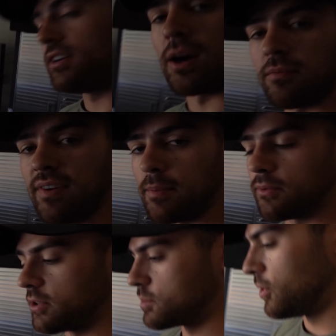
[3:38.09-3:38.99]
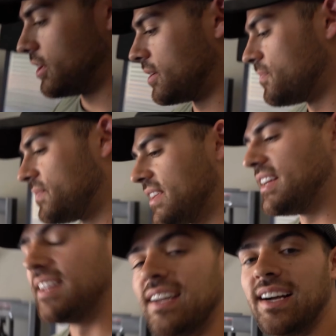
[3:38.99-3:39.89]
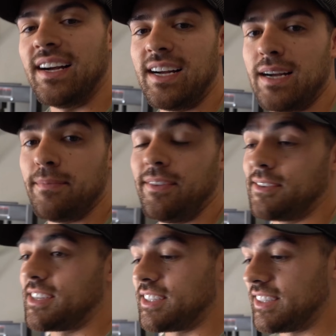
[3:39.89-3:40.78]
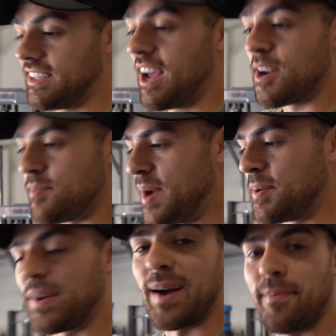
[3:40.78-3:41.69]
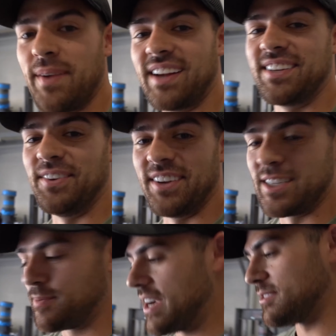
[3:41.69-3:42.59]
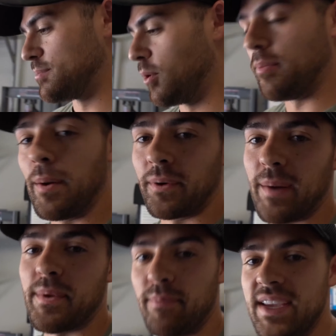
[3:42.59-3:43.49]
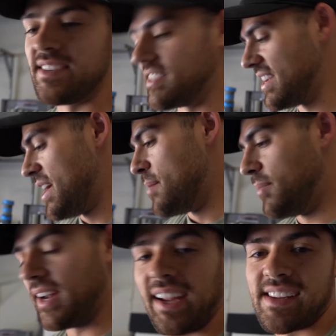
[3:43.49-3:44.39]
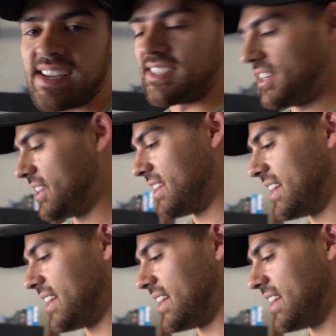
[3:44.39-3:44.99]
carbon fiber rear spoiler. There's a lot of bubble wrap. I'm actually really surprised. There's more bubble wrap than pieces, but I guess that's a good